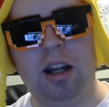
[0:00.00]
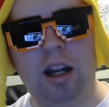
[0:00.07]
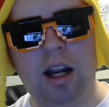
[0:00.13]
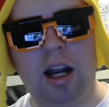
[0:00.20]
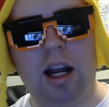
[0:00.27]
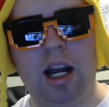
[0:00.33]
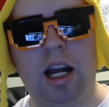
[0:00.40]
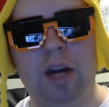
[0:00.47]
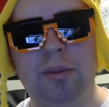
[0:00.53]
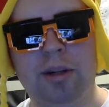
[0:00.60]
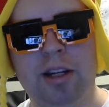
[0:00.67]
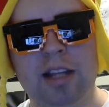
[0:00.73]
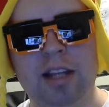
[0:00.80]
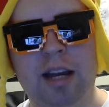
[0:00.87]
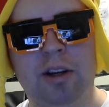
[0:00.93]
I hope you
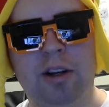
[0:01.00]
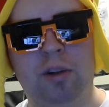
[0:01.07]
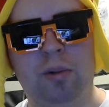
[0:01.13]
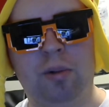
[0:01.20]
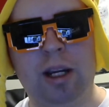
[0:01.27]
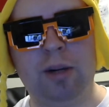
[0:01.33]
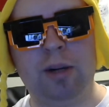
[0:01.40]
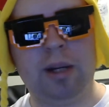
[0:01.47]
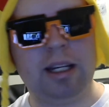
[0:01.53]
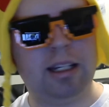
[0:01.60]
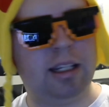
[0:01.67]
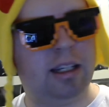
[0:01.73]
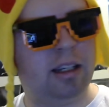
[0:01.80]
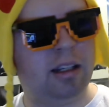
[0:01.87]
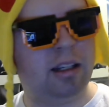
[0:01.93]
guys are having a great
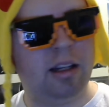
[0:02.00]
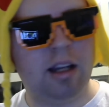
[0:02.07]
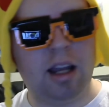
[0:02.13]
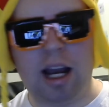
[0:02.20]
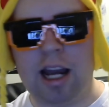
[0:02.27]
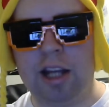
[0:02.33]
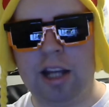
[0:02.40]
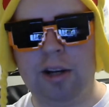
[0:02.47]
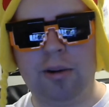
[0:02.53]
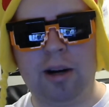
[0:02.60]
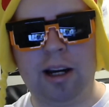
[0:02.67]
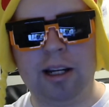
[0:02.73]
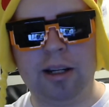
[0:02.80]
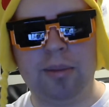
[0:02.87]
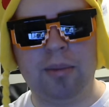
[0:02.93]
weekend. I know
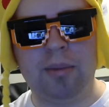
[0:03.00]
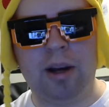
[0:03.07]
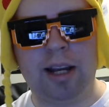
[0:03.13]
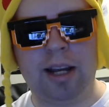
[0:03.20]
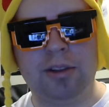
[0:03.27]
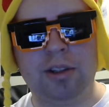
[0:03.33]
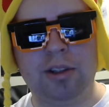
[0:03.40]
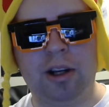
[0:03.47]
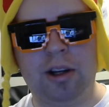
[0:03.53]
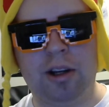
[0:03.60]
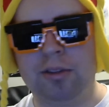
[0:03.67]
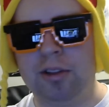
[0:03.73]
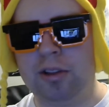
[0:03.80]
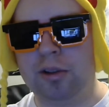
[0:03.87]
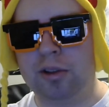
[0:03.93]
I am. All I
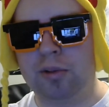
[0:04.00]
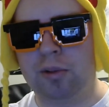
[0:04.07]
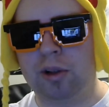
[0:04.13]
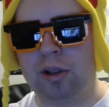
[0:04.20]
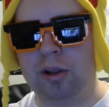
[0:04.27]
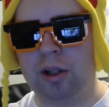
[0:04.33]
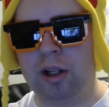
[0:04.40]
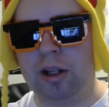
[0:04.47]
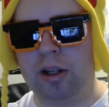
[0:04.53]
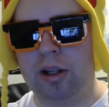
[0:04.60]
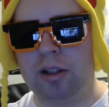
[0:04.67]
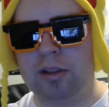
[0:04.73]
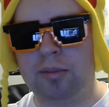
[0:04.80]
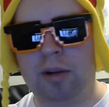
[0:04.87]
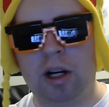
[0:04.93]
have to do is work
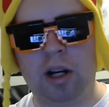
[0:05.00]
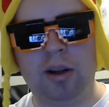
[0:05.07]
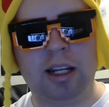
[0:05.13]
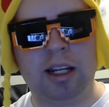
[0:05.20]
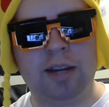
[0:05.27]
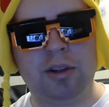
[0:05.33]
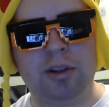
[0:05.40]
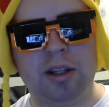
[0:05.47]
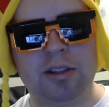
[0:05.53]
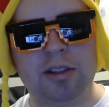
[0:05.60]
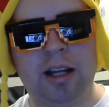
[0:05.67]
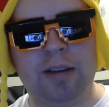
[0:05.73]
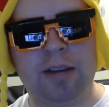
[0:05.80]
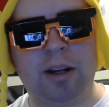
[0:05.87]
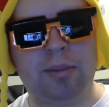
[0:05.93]
tomorrow, and then I have 2 days
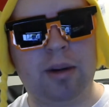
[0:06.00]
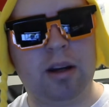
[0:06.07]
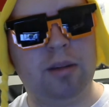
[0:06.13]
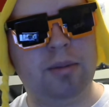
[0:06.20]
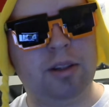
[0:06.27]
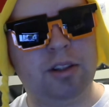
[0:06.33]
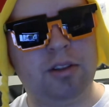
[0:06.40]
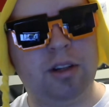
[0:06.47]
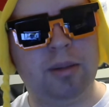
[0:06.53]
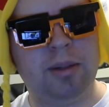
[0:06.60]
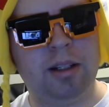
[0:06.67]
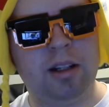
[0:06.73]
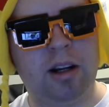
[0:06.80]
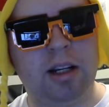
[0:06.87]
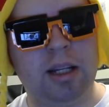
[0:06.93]
off. And I'll probably be
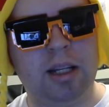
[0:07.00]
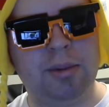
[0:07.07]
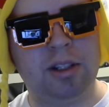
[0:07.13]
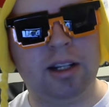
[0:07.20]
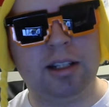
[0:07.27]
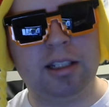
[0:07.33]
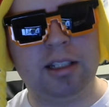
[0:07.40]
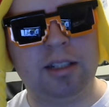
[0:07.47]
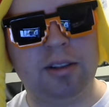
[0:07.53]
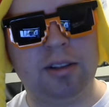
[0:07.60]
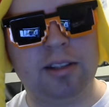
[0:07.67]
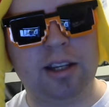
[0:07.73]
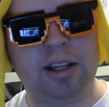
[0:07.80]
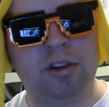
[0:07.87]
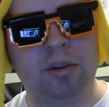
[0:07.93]
streaming on
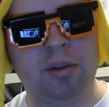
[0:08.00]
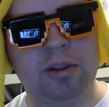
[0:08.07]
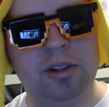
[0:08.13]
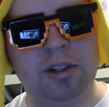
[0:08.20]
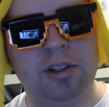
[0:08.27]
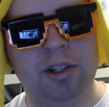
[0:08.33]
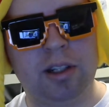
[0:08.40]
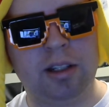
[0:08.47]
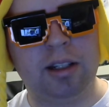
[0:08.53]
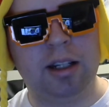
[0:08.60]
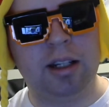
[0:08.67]
mlg.tv/orbitgg.